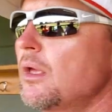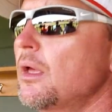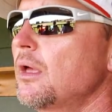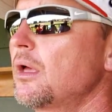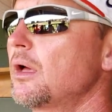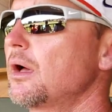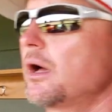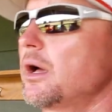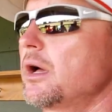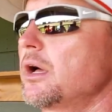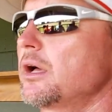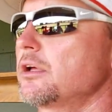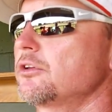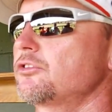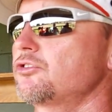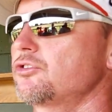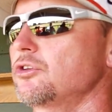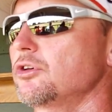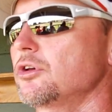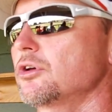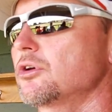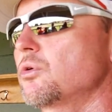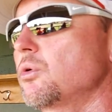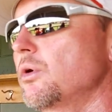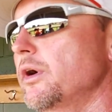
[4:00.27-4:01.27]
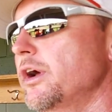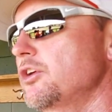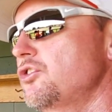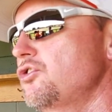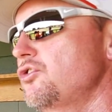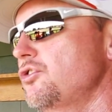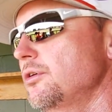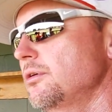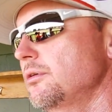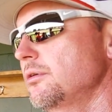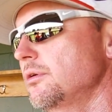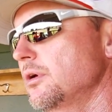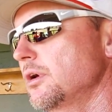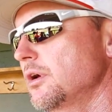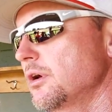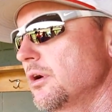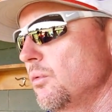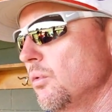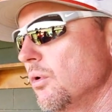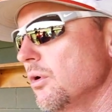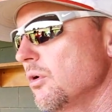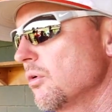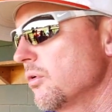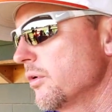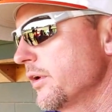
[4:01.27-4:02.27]
Uh, it's a good question. Uh,
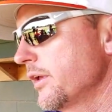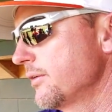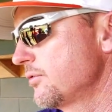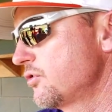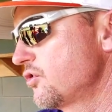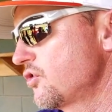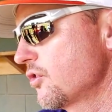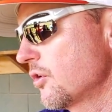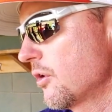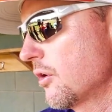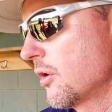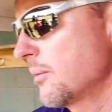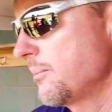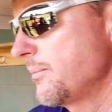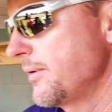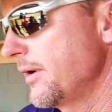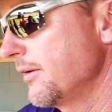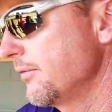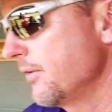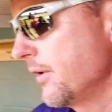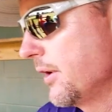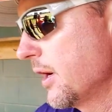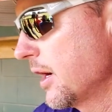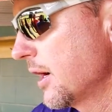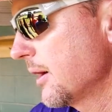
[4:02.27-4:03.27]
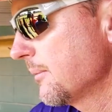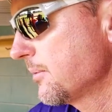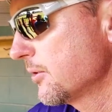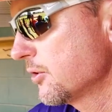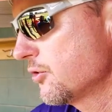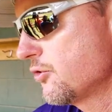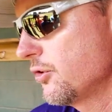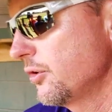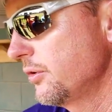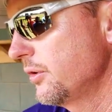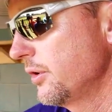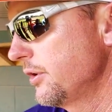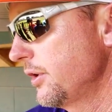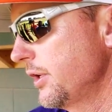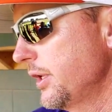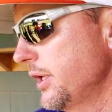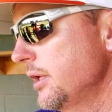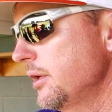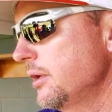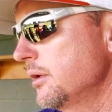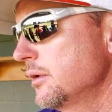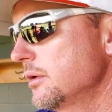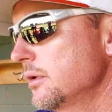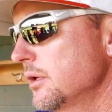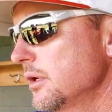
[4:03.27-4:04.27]
we're going to give Sharpe every opportunity
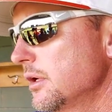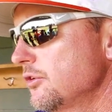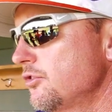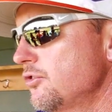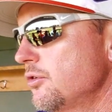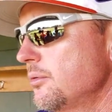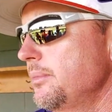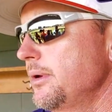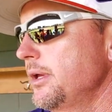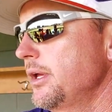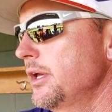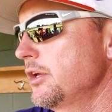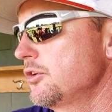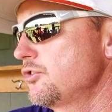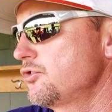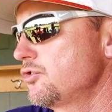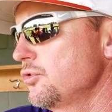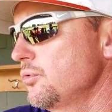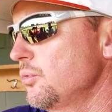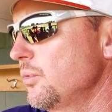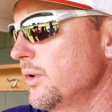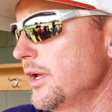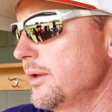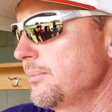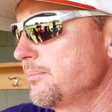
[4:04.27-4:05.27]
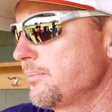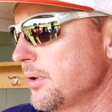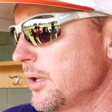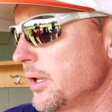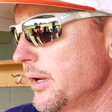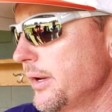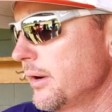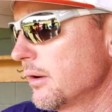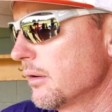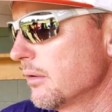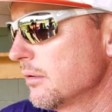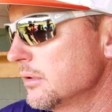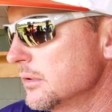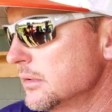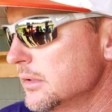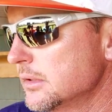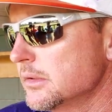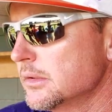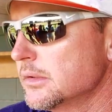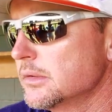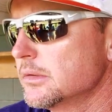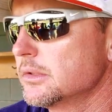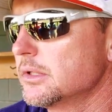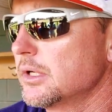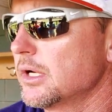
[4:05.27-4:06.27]
uh, to be a two way player.
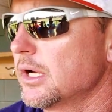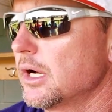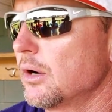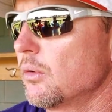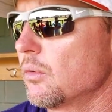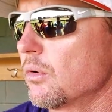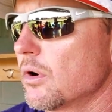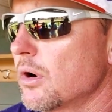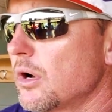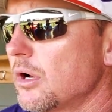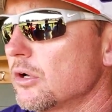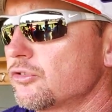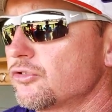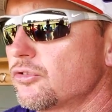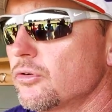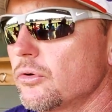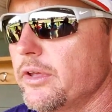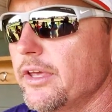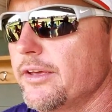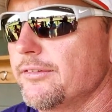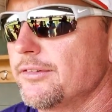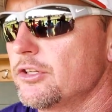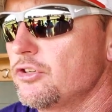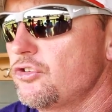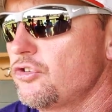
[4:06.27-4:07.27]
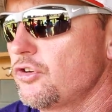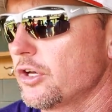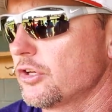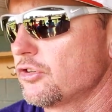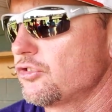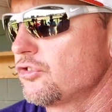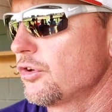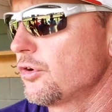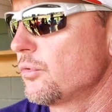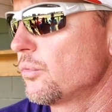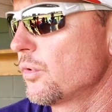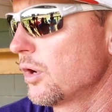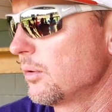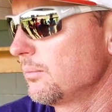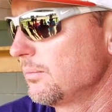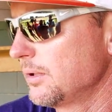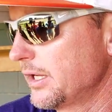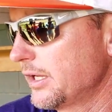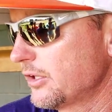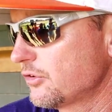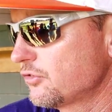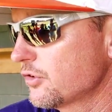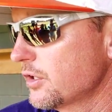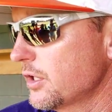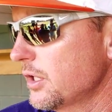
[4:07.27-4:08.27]
Uh, we're also giving Justin
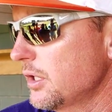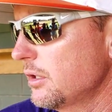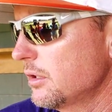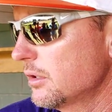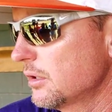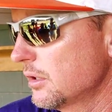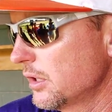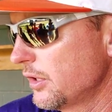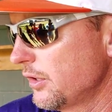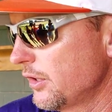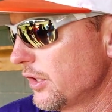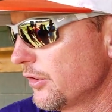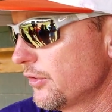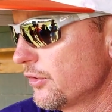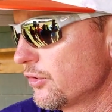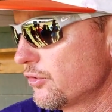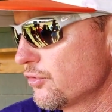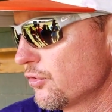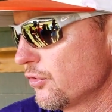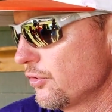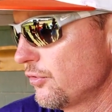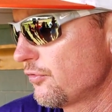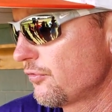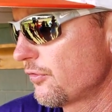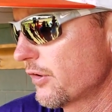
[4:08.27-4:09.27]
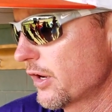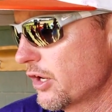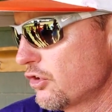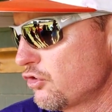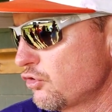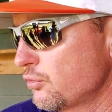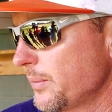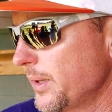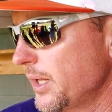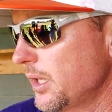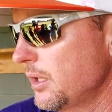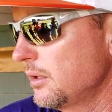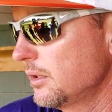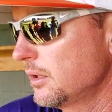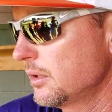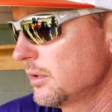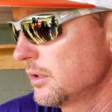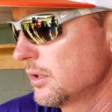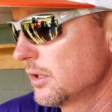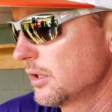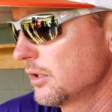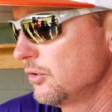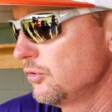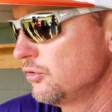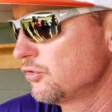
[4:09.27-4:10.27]
Wrobleski, another true freshman,
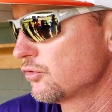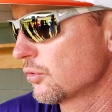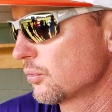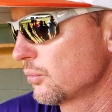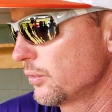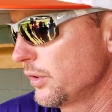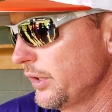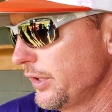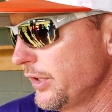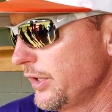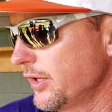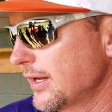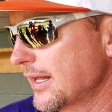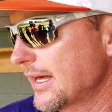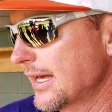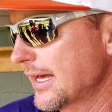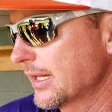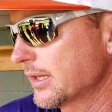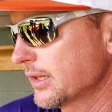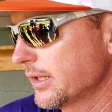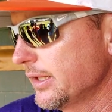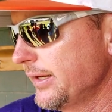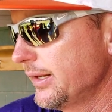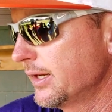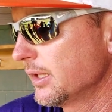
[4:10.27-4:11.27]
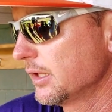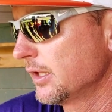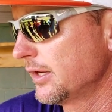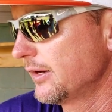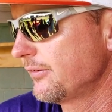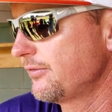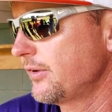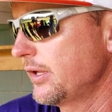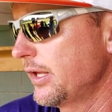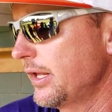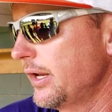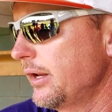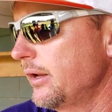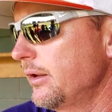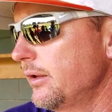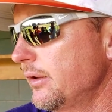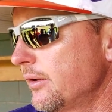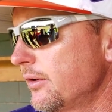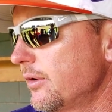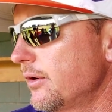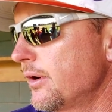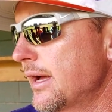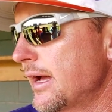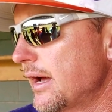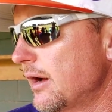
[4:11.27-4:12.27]
who's a really good athlete, a left handed
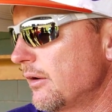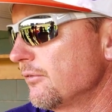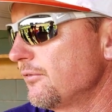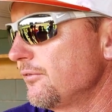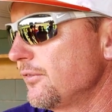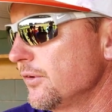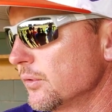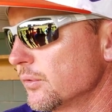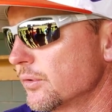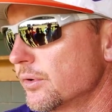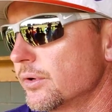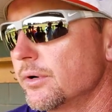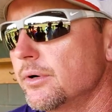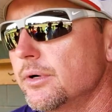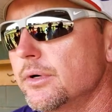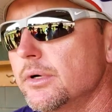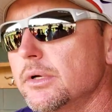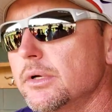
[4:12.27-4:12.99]
hitter, outfielder.